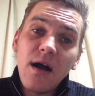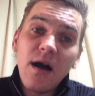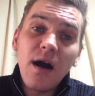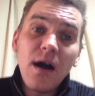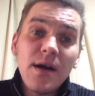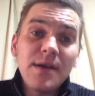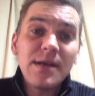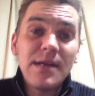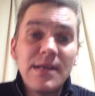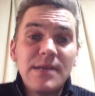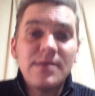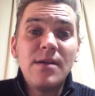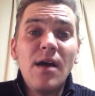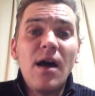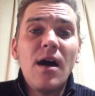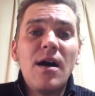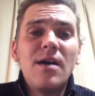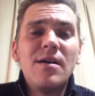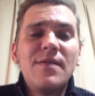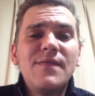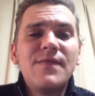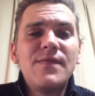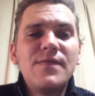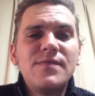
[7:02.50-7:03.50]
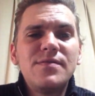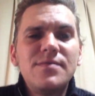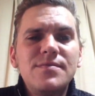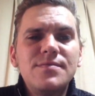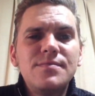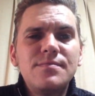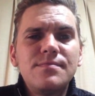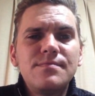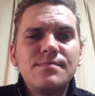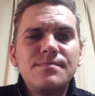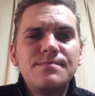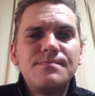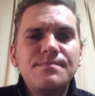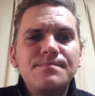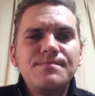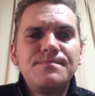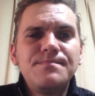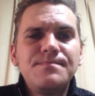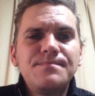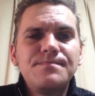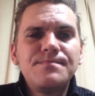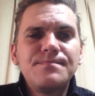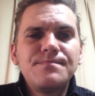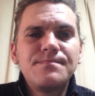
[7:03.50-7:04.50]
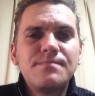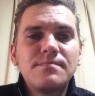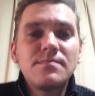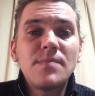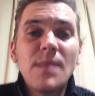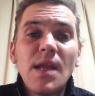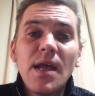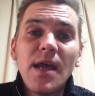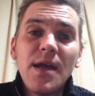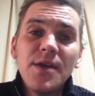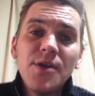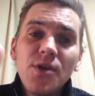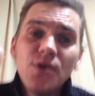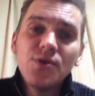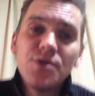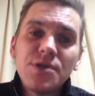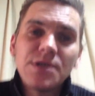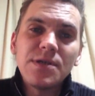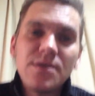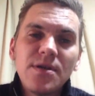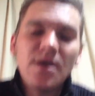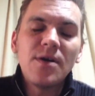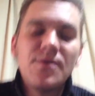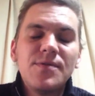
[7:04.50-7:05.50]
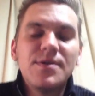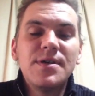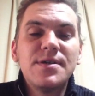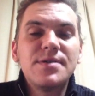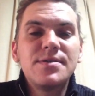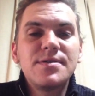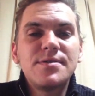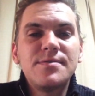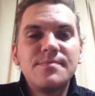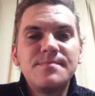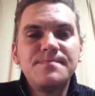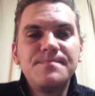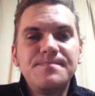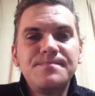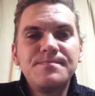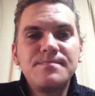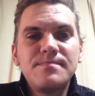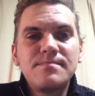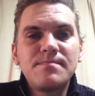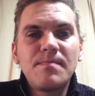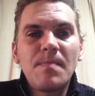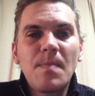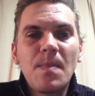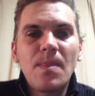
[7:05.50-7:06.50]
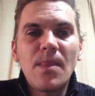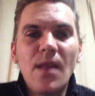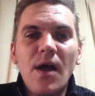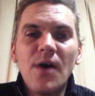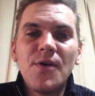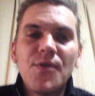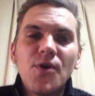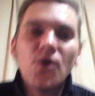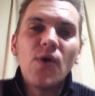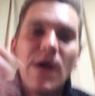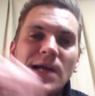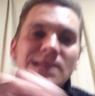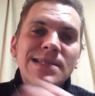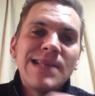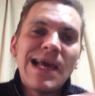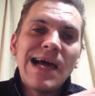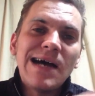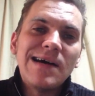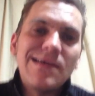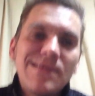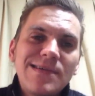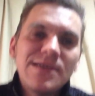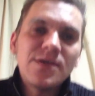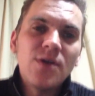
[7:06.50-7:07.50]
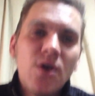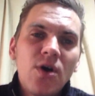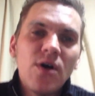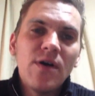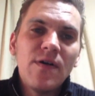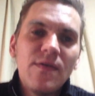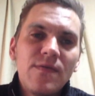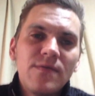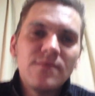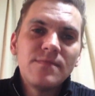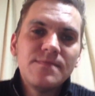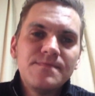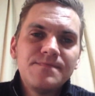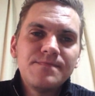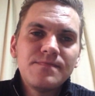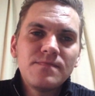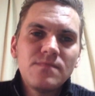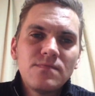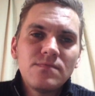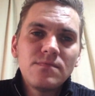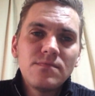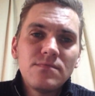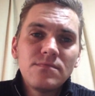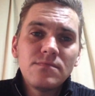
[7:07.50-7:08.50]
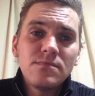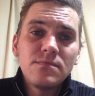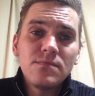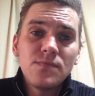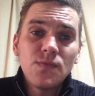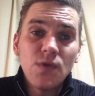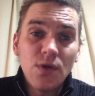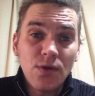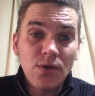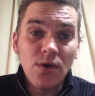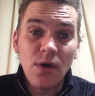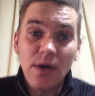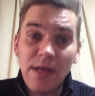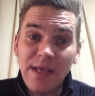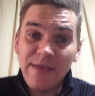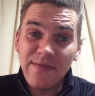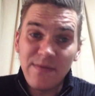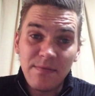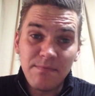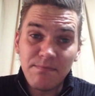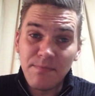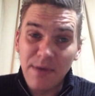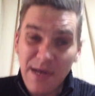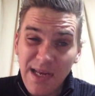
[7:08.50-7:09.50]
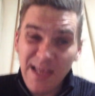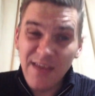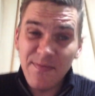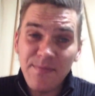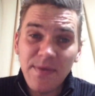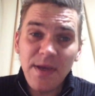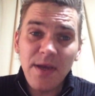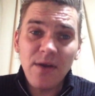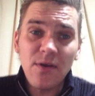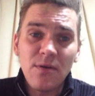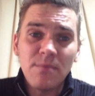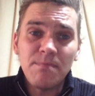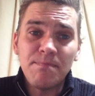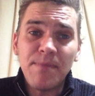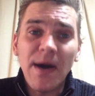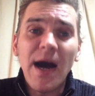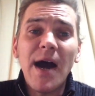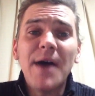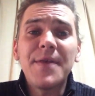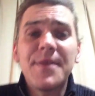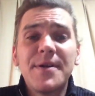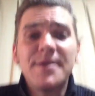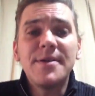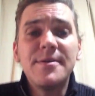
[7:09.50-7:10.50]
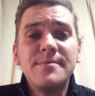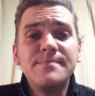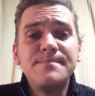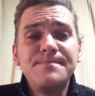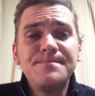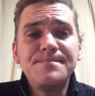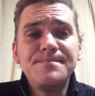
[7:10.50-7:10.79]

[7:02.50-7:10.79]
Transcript: Oddly enough, and you should know this, although I doubt, you're going to even believe me or bother